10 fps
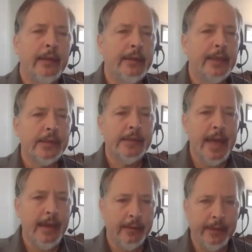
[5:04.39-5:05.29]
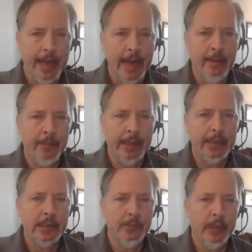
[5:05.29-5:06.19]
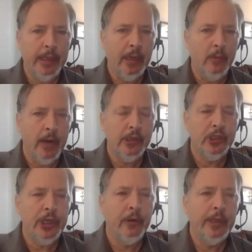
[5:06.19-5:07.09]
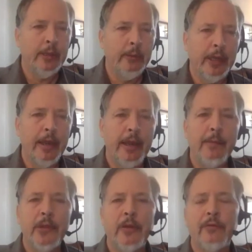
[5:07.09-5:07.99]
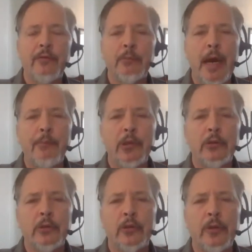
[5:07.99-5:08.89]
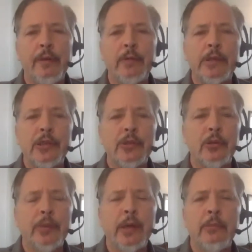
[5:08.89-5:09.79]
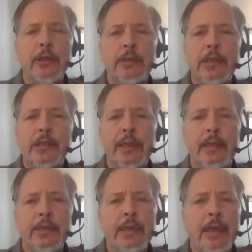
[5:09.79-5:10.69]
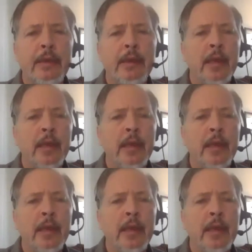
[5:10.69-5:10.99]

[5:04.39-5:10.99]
Thus, that game that gets played, right, sharing the blame, you know, for popular grievances or public discontent,